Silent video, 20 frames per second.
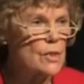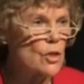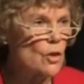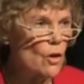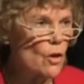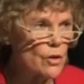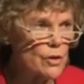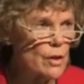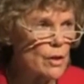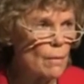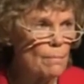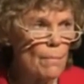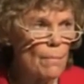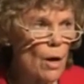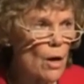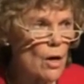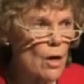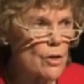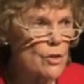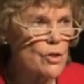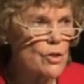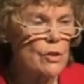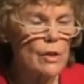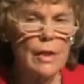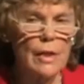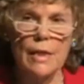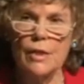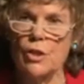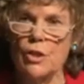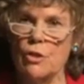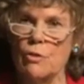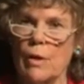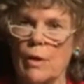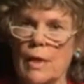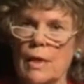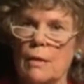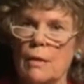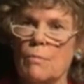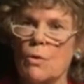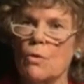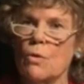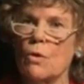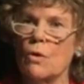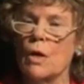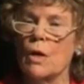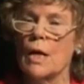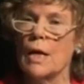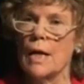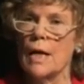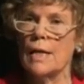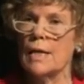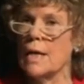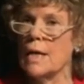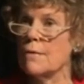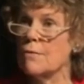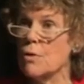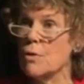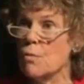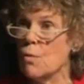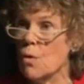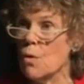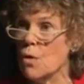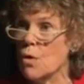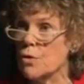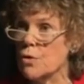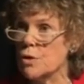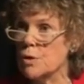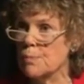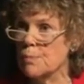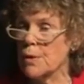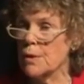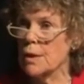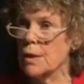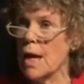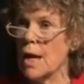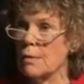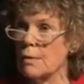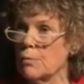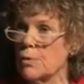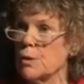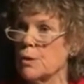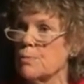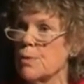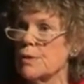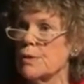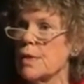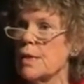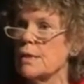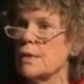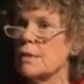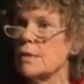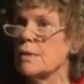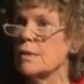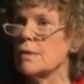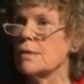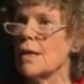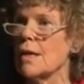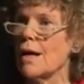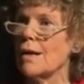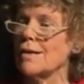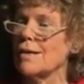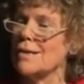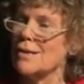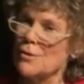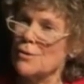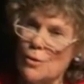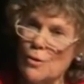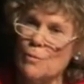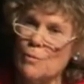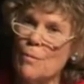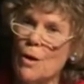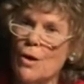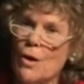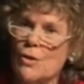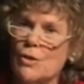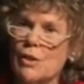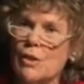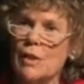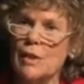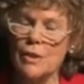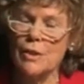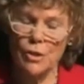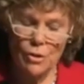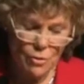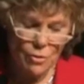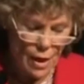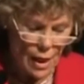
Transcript: not a marginal issue anymore. It never was, but it was presented as that. It's not a marginal issue.